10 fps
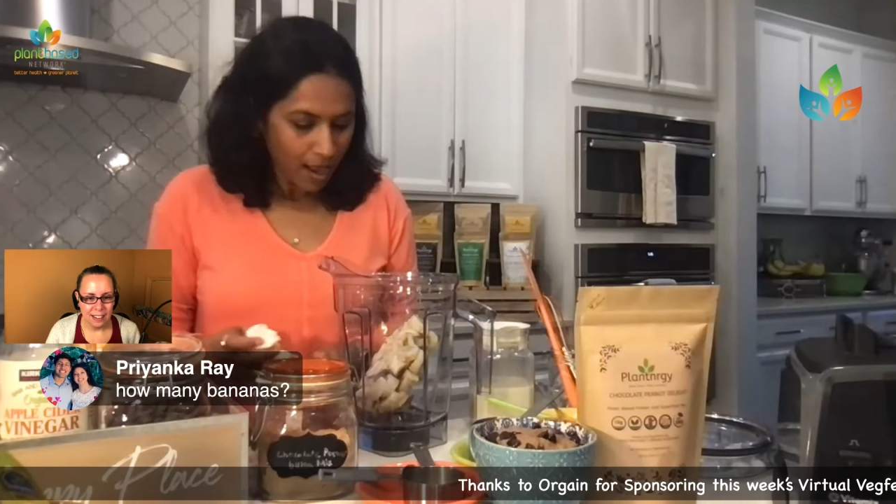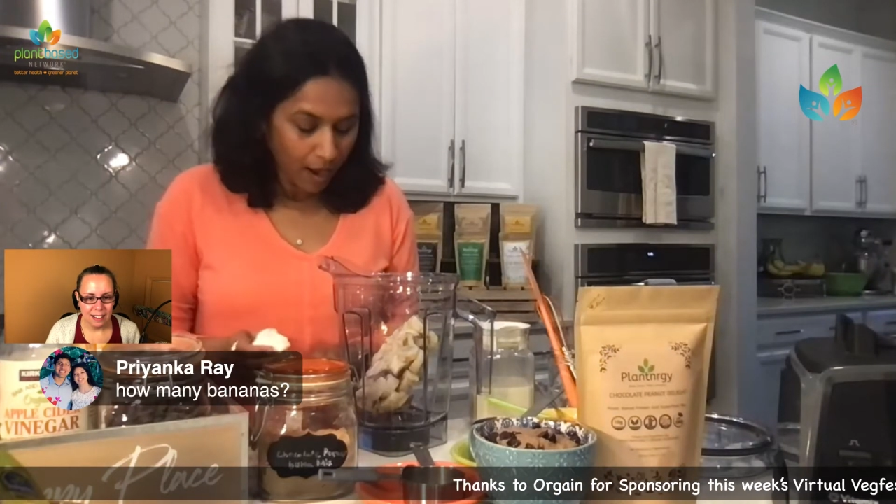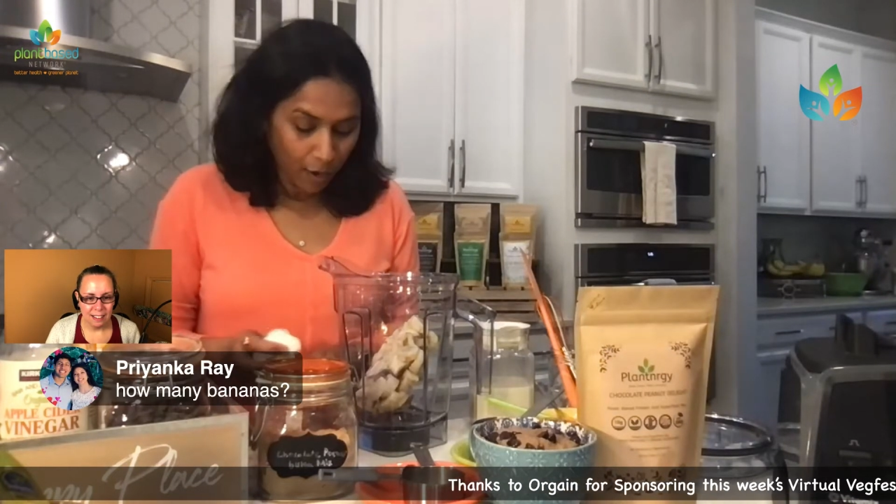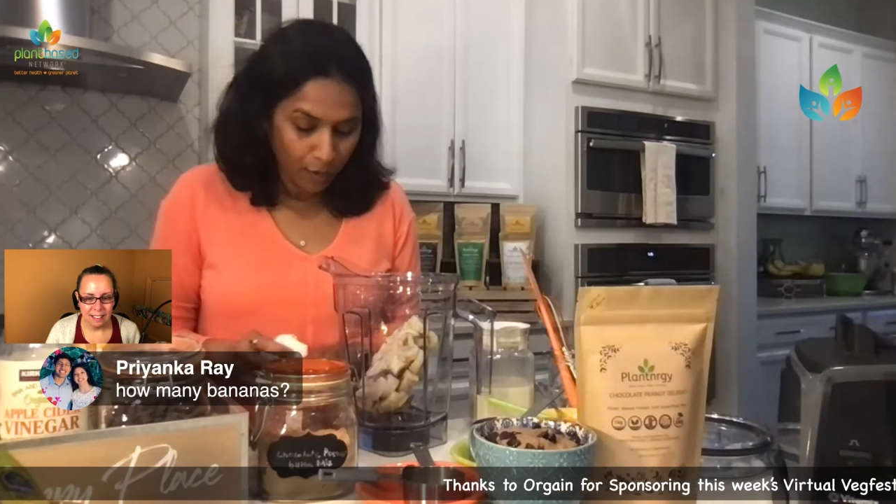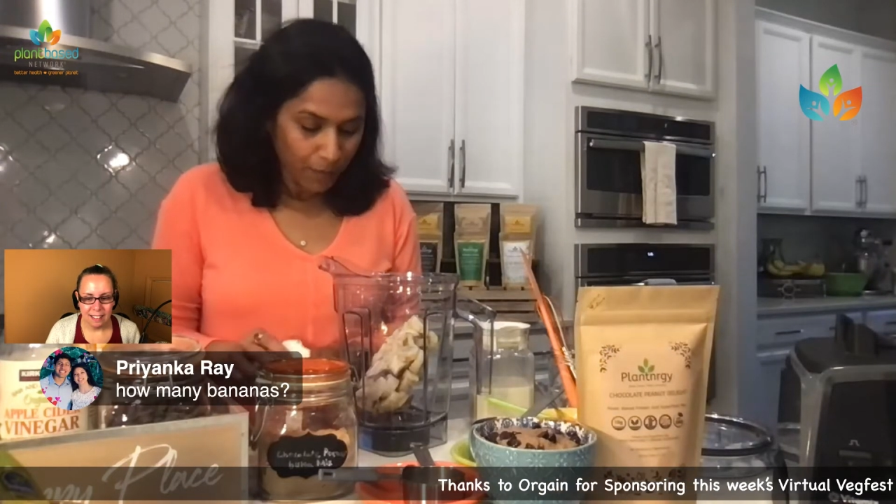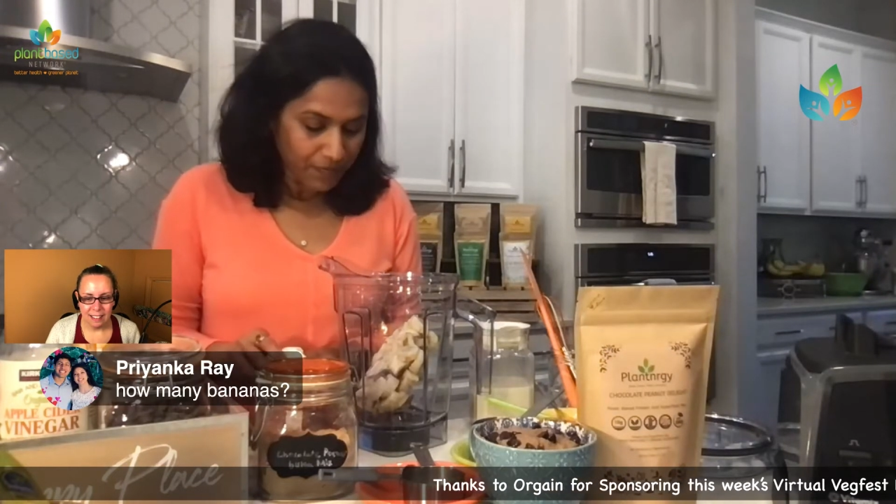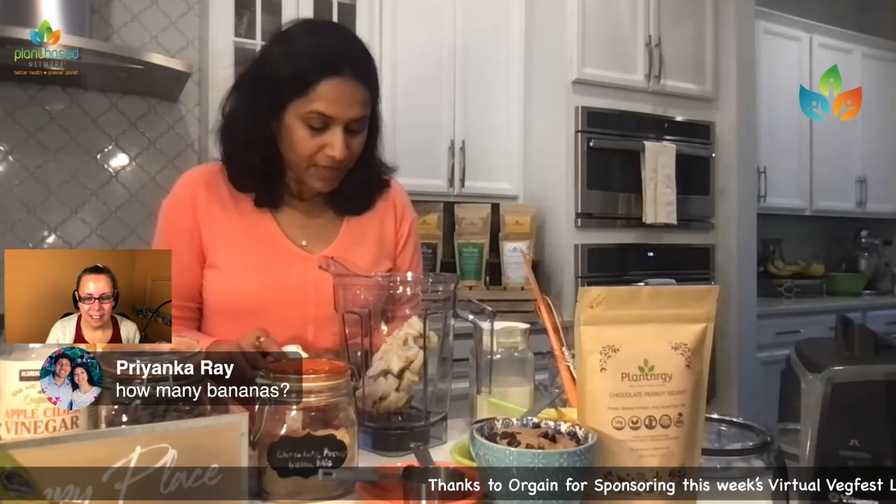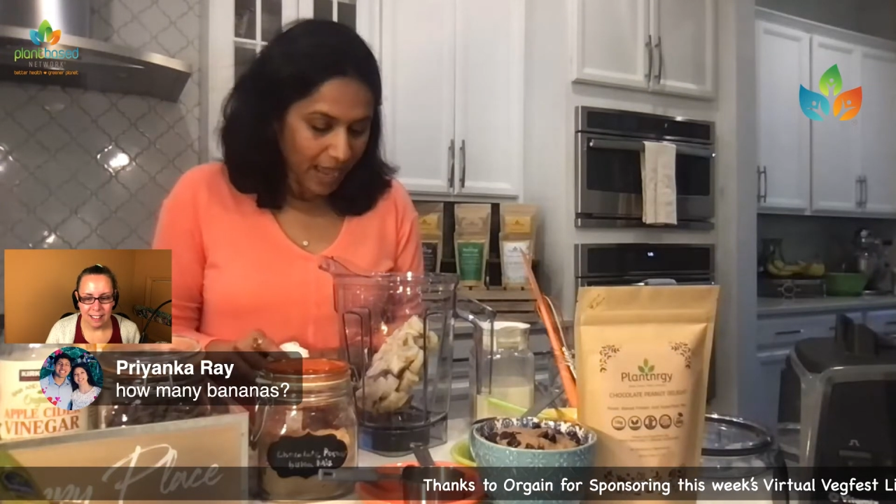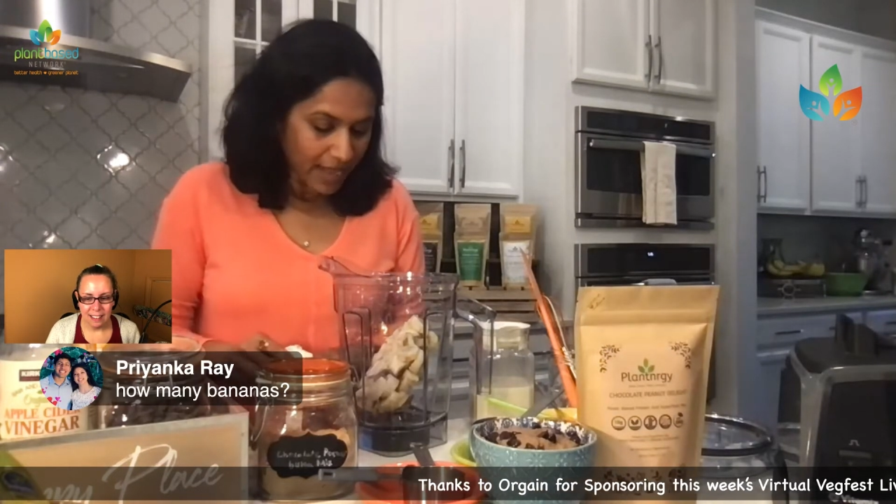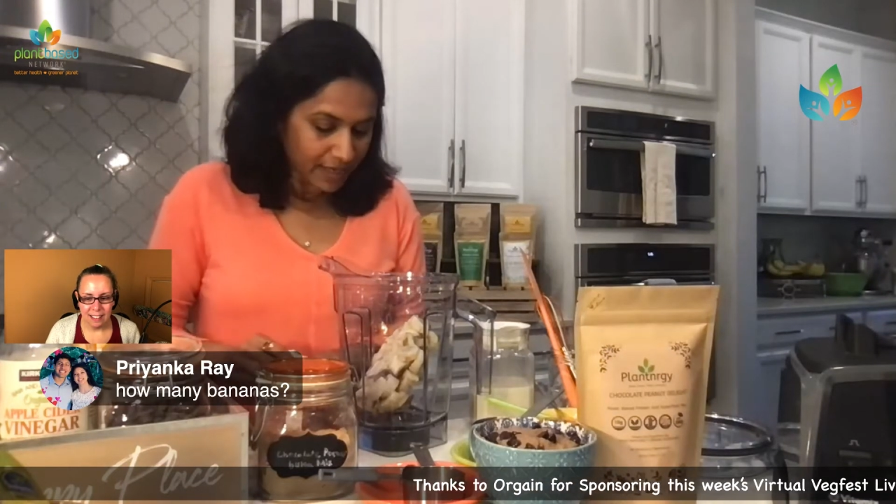Oh,
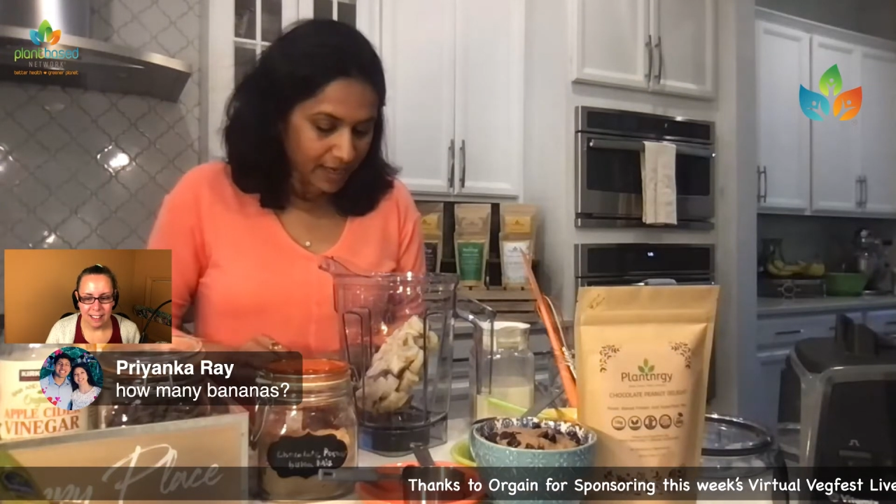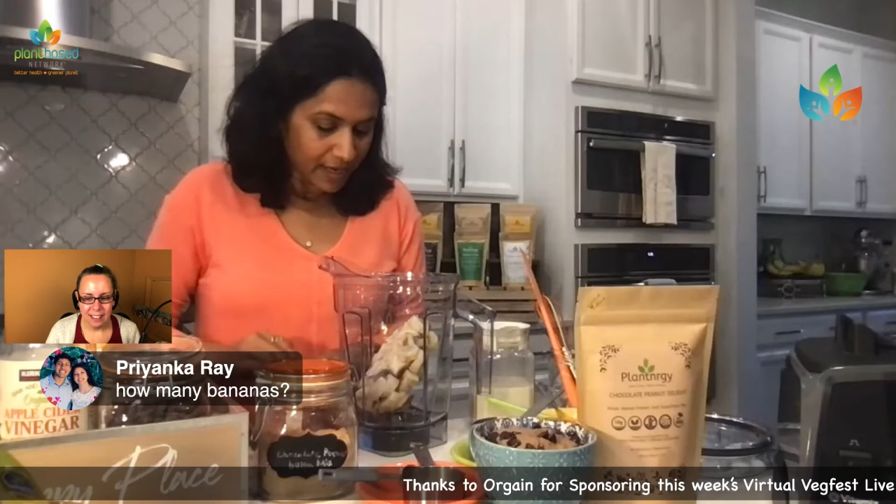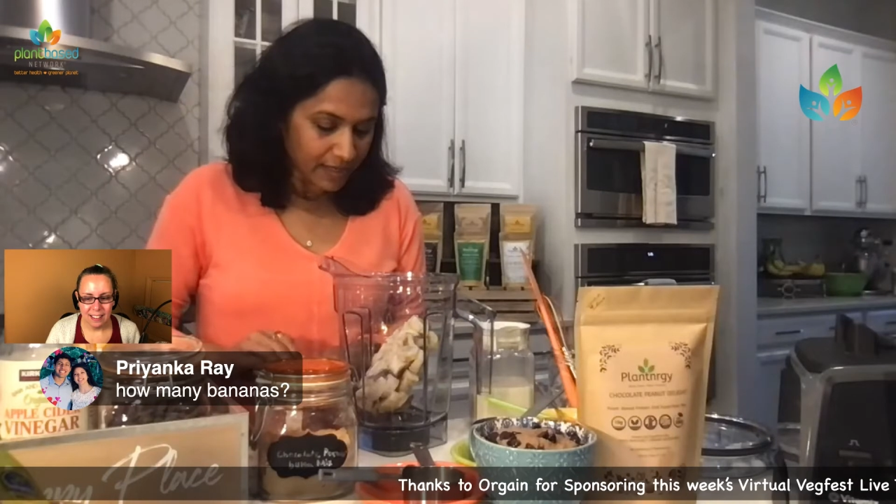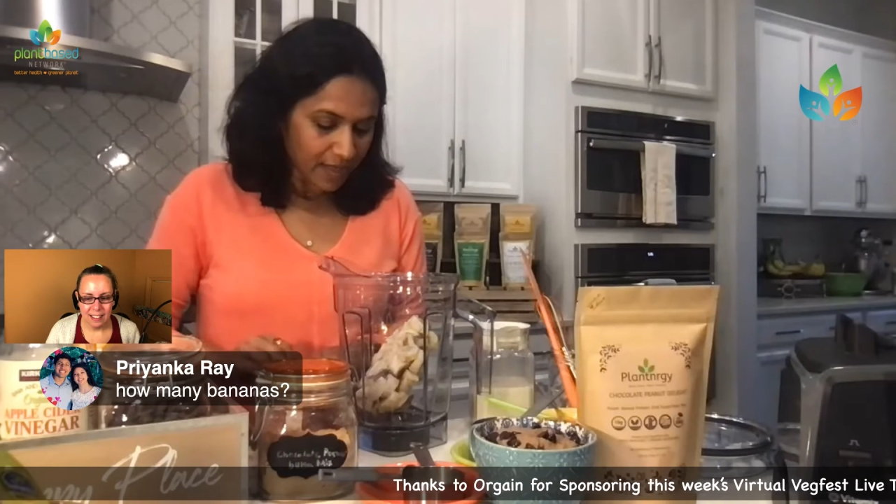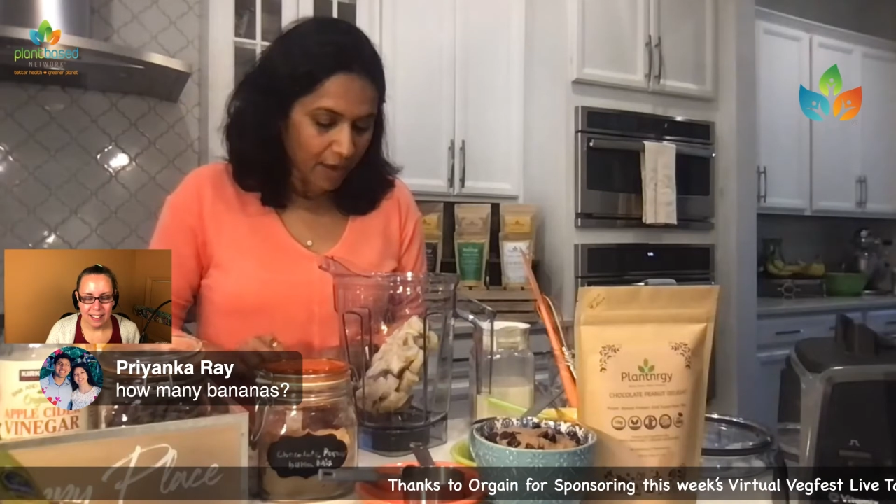that is,